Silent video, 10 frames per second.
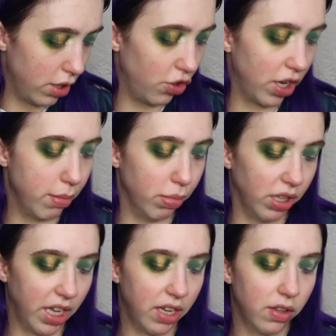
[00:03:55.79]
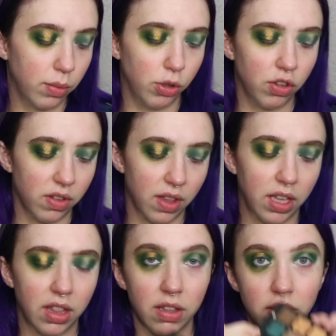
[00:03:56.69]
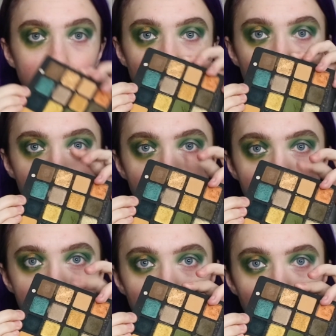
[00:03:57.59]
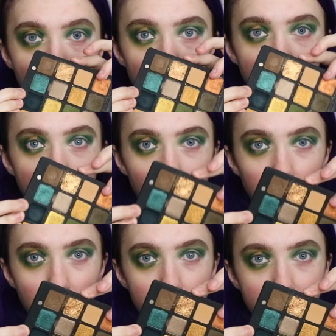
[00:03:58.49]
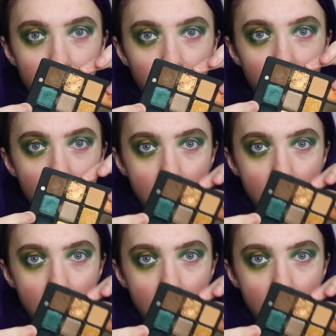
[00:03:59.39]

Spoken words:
the shade Blaze, which is like this coppery color up here.